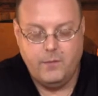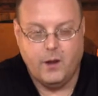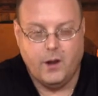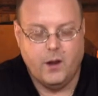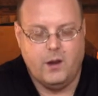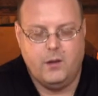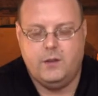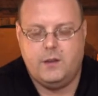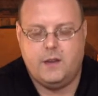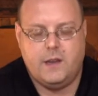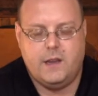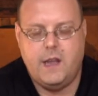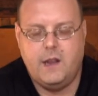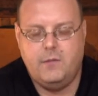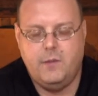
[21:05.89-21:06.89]
Uh,
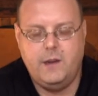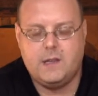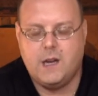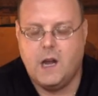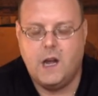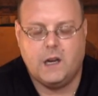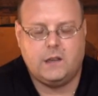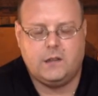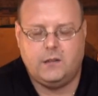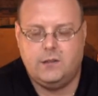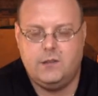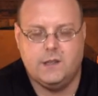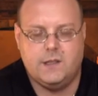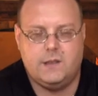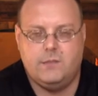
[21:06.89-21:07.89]
can we
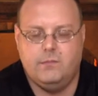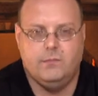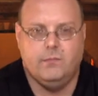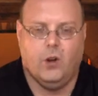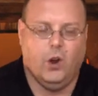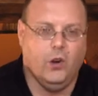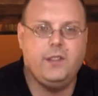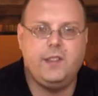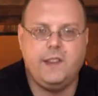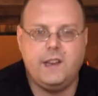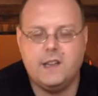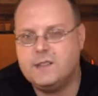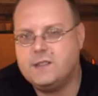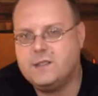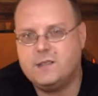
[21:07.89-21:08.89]
talk just
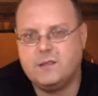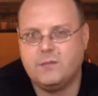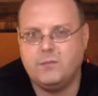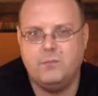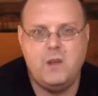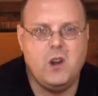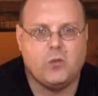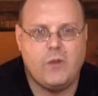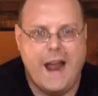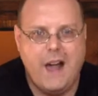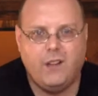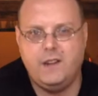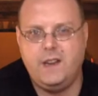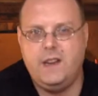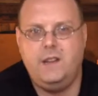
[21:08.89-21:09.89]
earthiness,
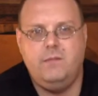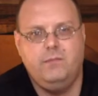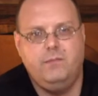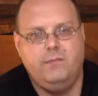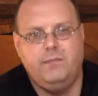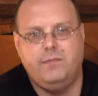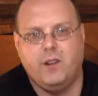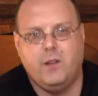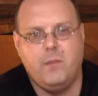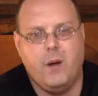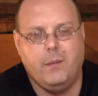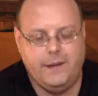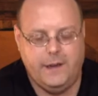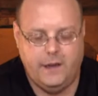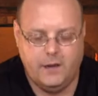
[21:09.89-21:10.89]
minerality for a
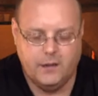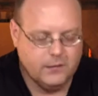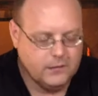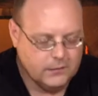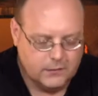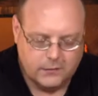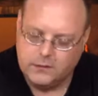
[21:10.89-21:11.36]
moment here?